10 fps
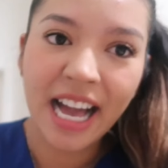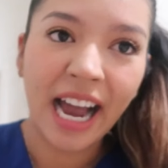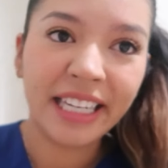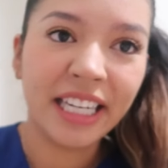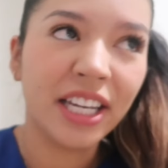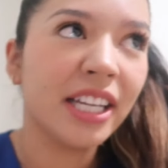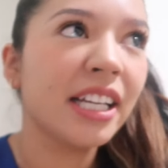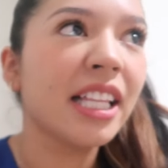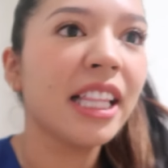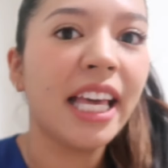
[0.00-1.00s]
I need
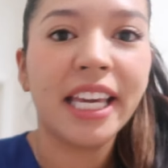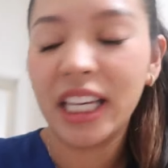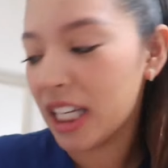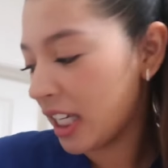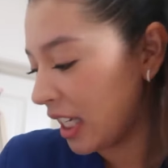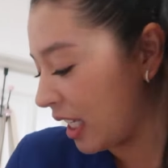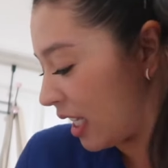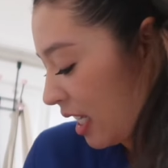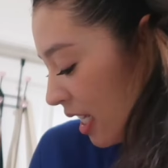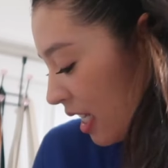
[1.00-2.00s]
to
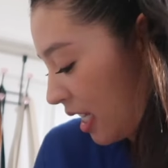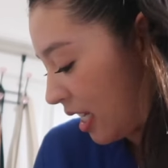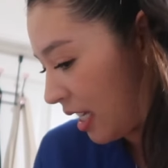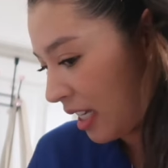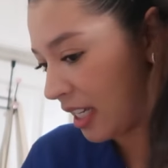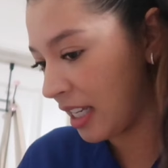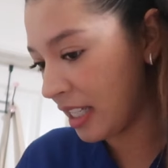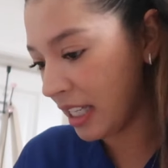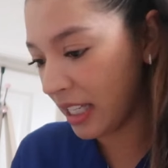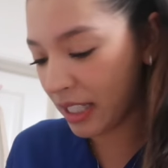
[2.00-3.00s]

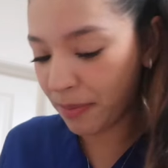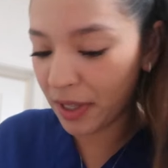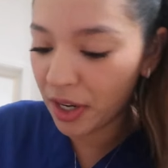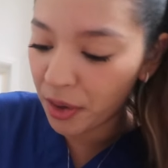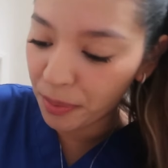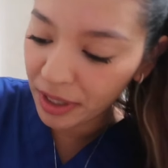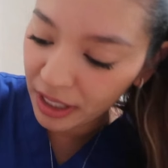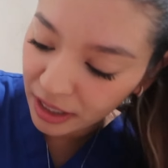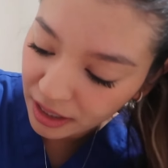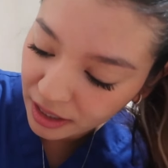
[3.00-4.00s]
like, need something to open it.